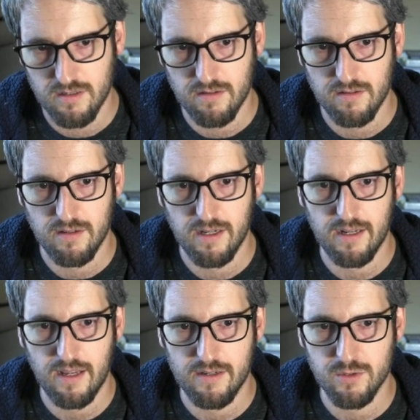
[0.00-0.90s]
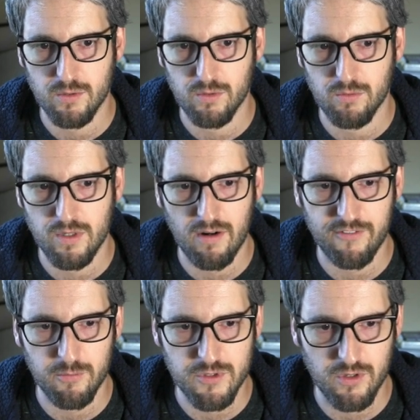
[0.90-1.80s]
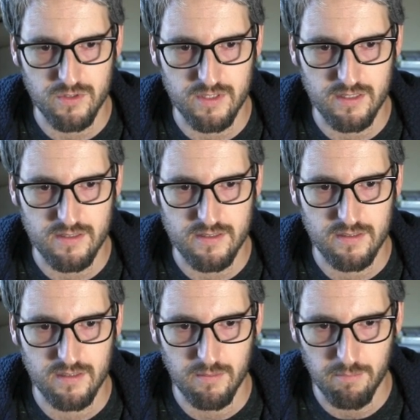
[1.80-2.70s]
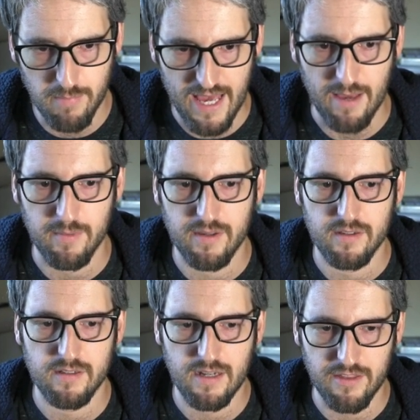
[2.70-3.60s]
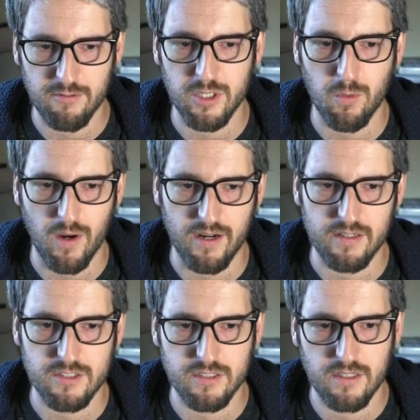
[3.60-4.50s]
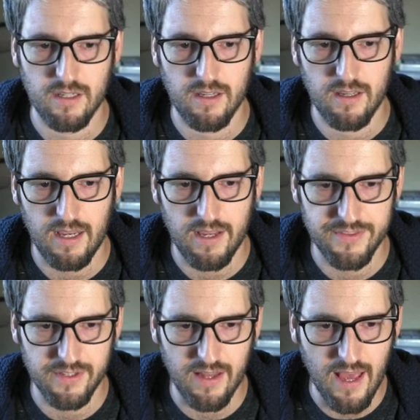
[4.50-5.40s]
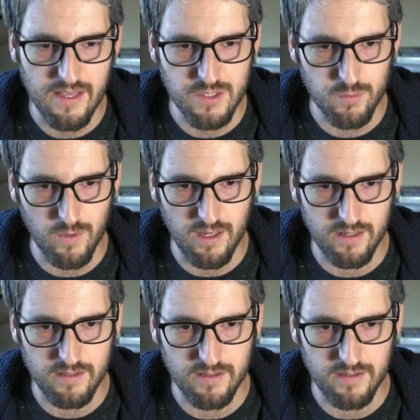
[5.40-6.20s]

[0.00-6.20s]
right? And do rerun from sources. Bam, another required. And the last one,